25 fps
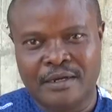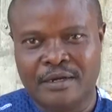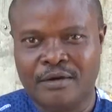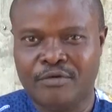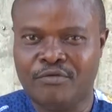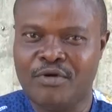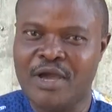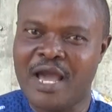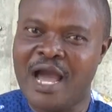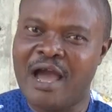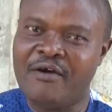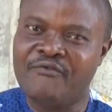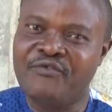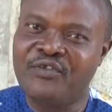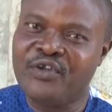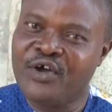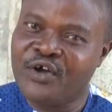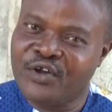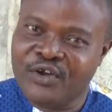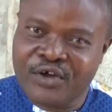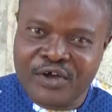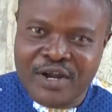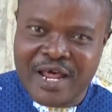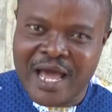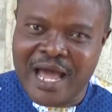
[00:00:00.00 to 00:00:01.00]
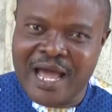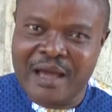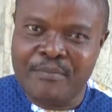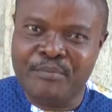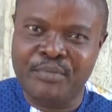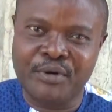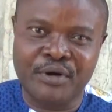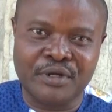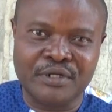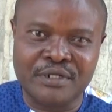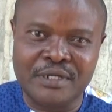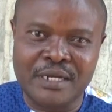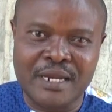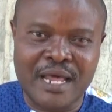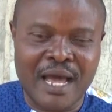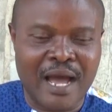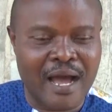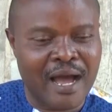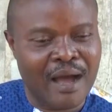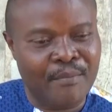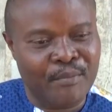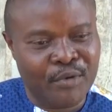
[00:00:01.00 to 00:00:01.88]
We have none other but our